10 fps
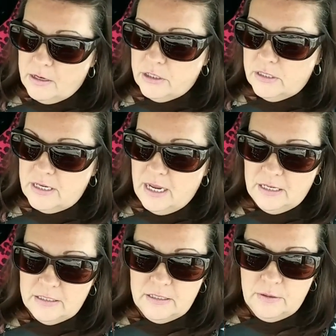just
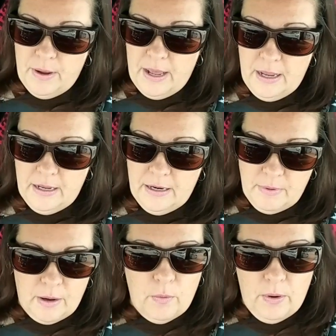texting away, and I'm
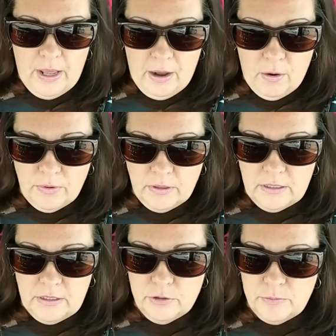like, wow,
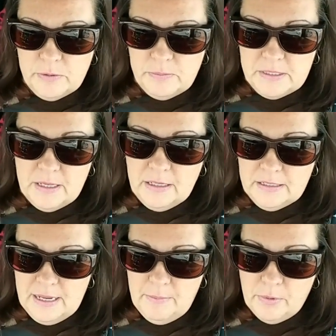really? You're supposed to be setting an
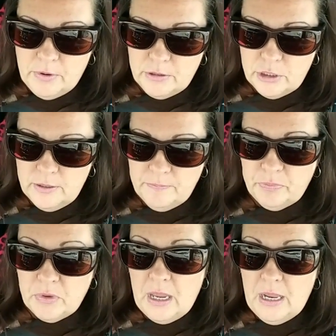example, aren't you?
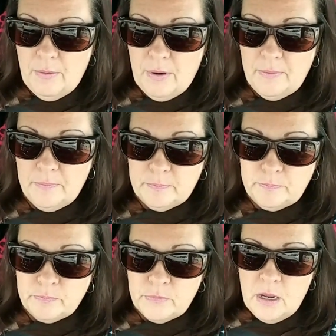Anyway,
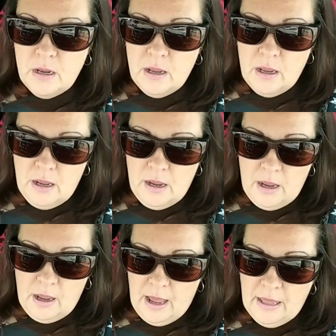
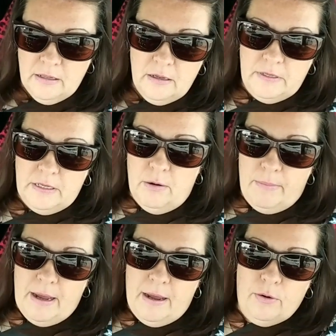I love to get on
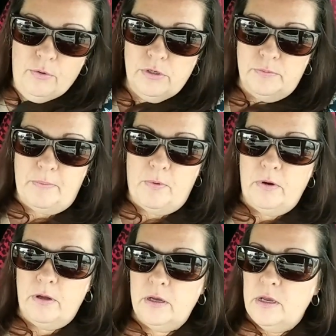my high horse,
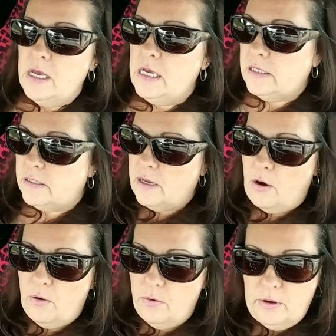people.
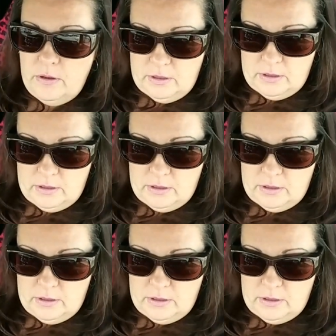So,